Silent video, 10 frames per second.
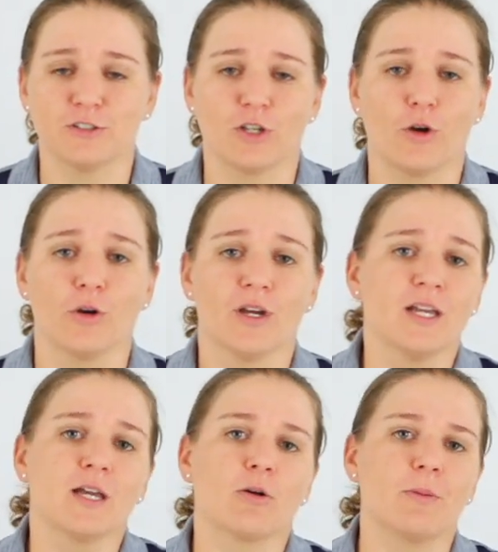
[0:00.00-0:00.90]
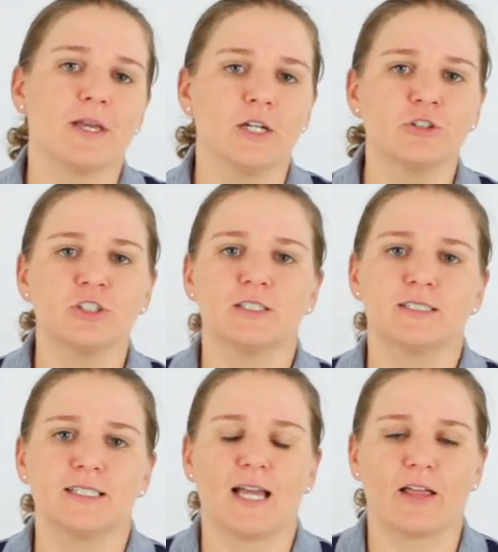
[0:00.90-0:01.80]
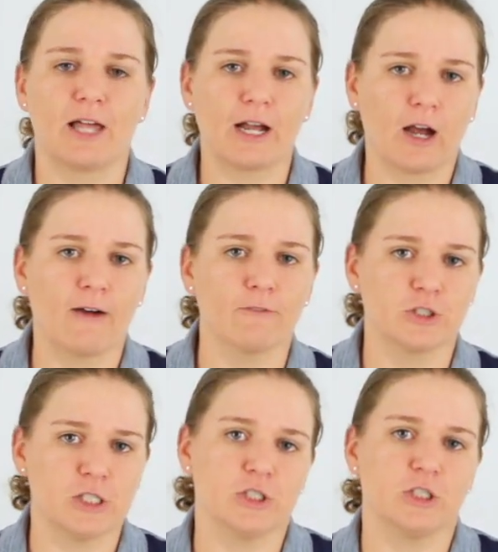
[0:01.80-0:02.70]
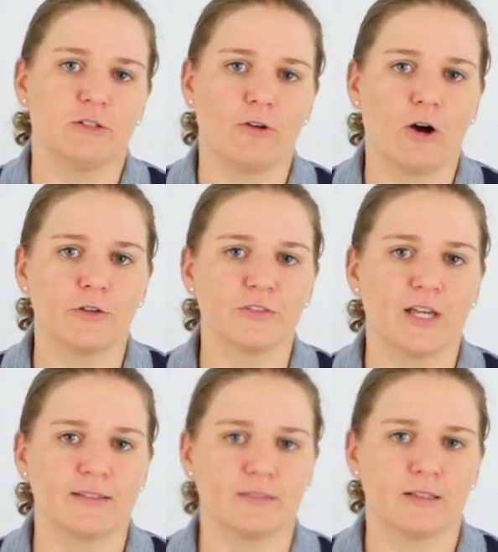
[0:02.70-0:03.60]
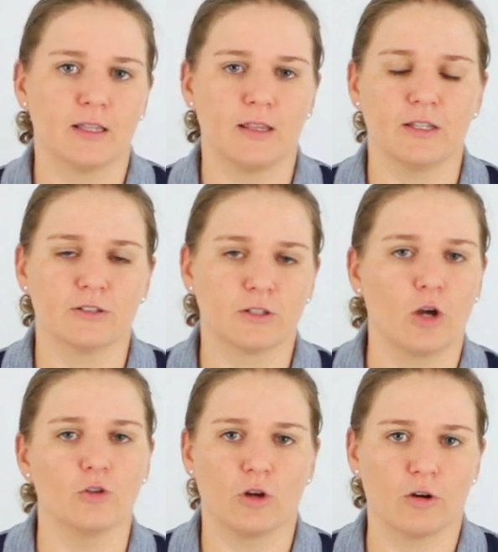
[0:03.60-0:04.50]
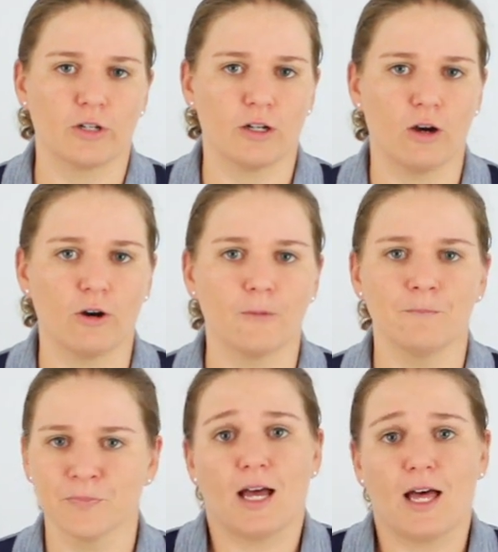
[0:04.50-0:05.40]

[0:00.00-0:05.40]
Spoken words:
So it will be interesting to see how that conversation evolves as this goes on and on.